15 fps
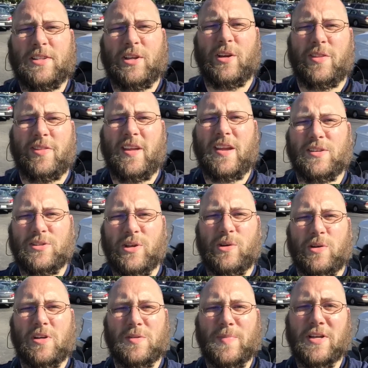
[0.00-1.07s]
It's a good thing
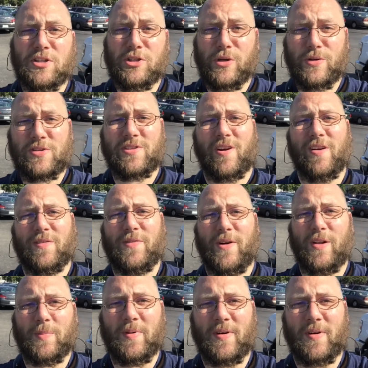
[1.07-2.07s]
too, because my shoe's starting to fall